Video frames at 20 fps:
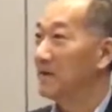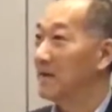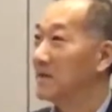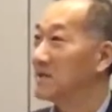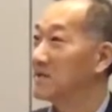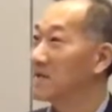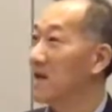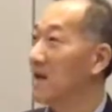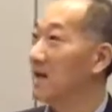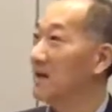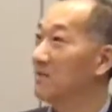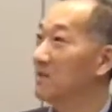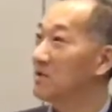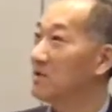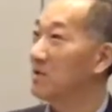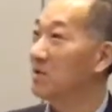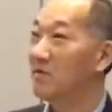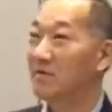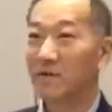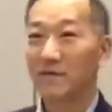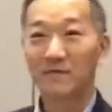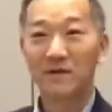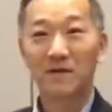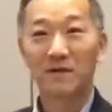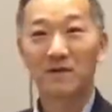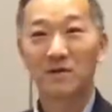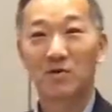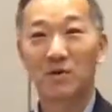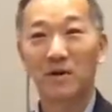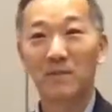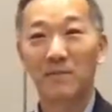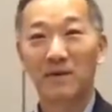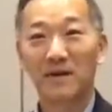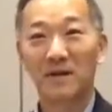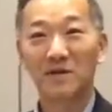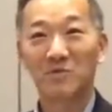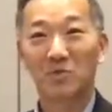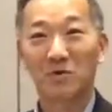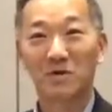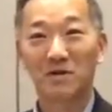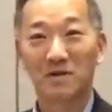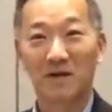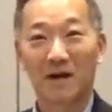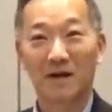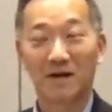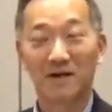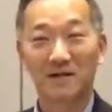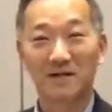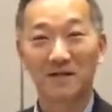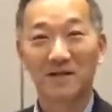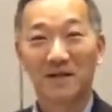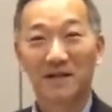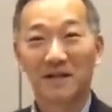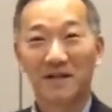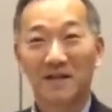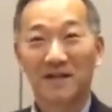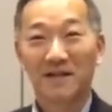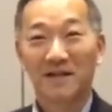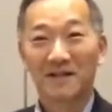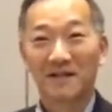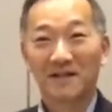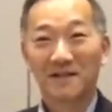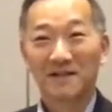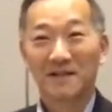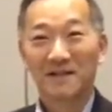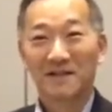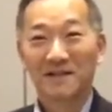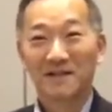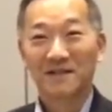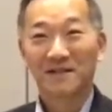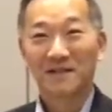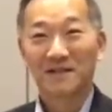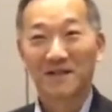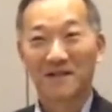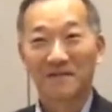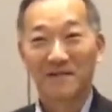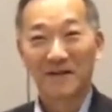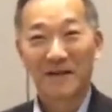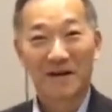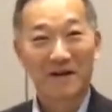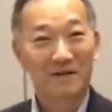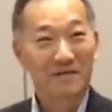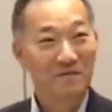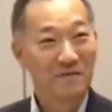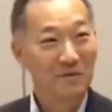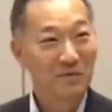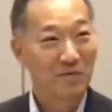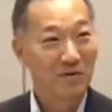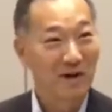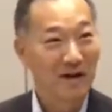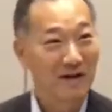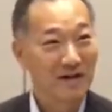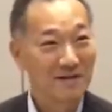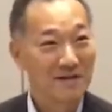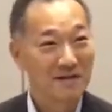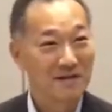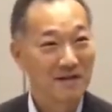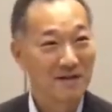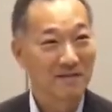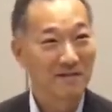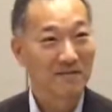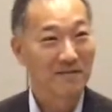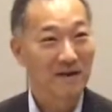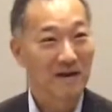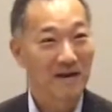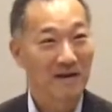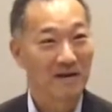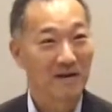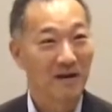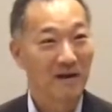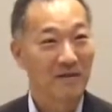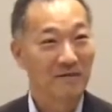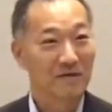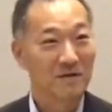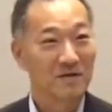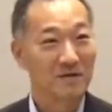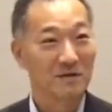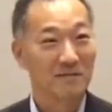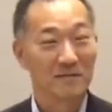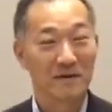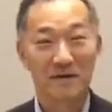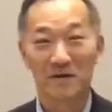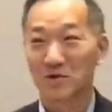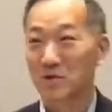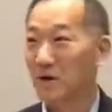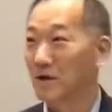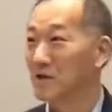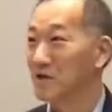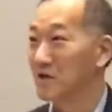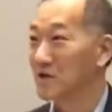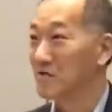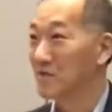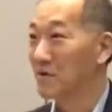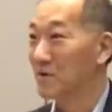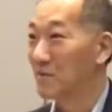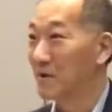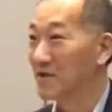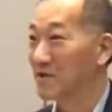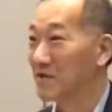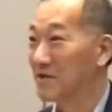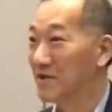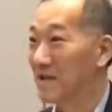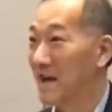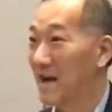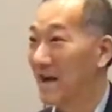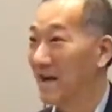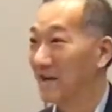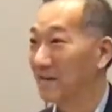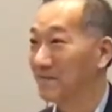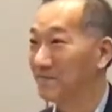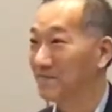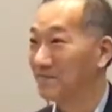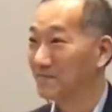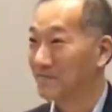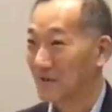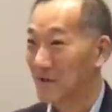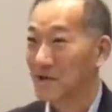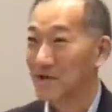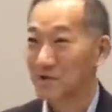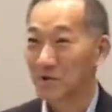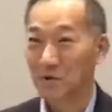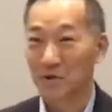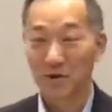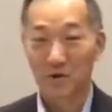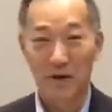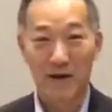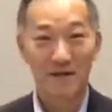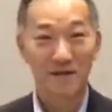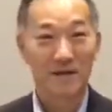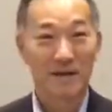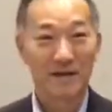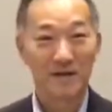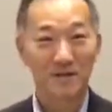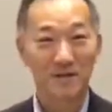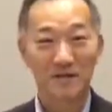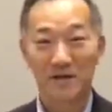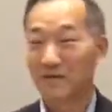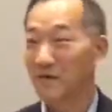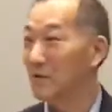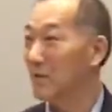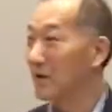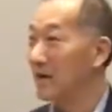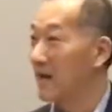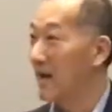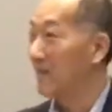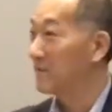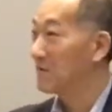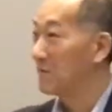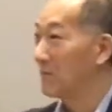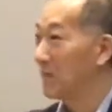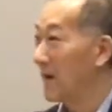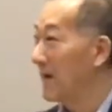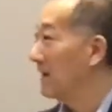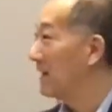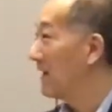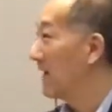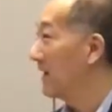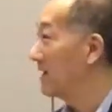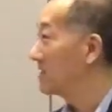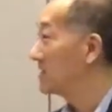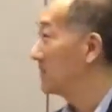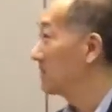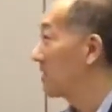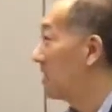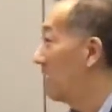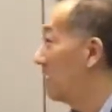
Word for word: minutes time or so, 15 or 20 minutes, we'll start giving out a few prizes and, and offer some instructions for the rest of the day. So congratulations, everyone, and have some pancakes and